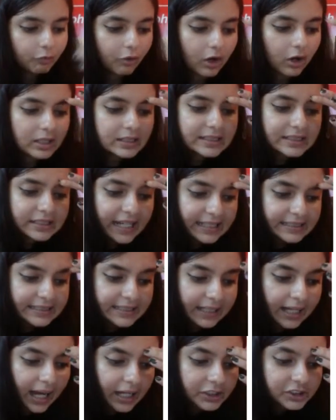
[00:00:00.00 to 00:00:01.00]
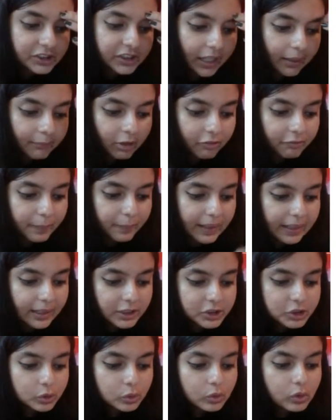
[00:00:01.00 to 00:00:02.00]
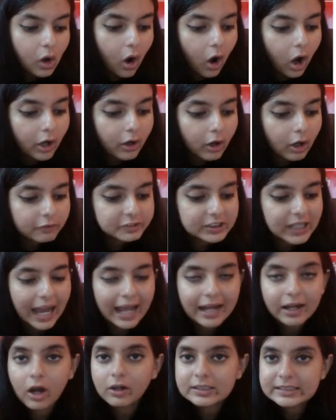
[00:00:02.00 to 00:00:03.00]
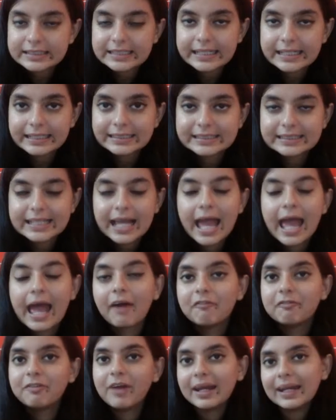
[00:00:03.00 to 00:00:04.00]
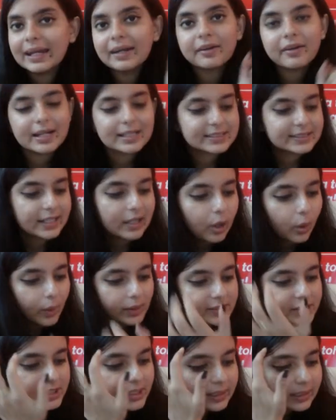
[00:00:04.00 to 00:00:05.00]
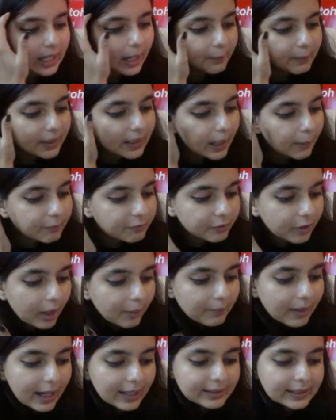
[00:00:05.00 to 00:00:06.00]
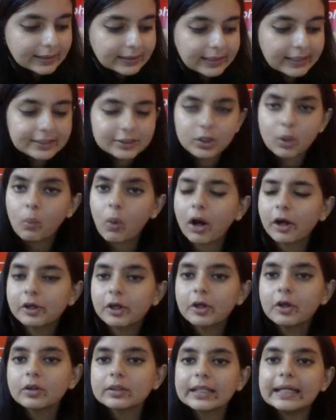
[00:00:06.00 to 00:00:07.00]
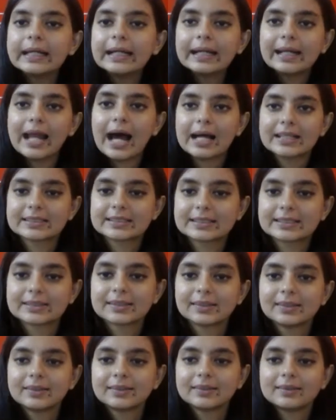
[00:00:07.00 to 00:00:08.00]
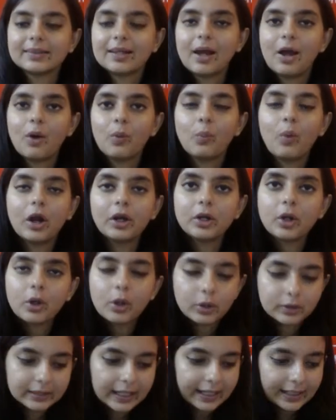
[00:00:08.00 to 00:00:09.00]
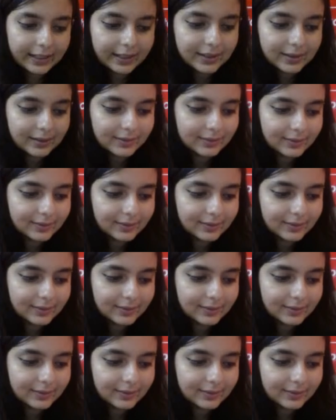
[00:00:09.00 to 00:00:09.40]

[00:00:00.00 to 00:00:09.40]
Was Jessica ashamed of being a Jew or of Shylock's deeds? Very interesting question coming up from Aditi. So what do you think, class? What do you think?